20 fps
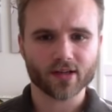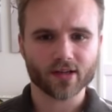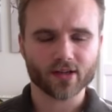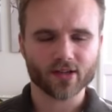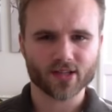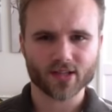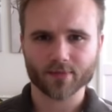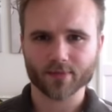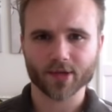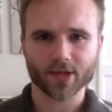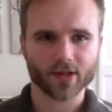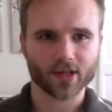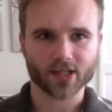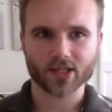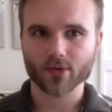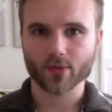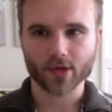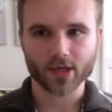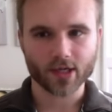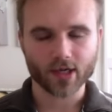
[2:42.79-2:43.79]
something like
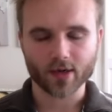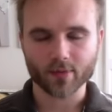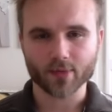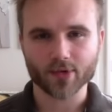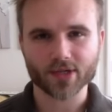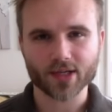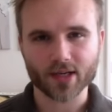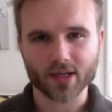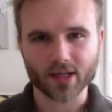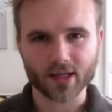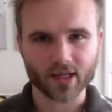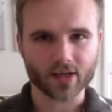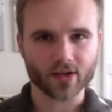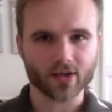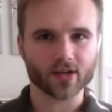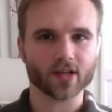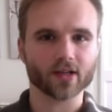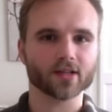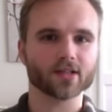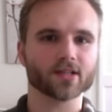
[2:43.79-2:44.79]
29% of the
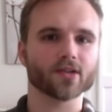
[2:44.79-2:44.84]
internet.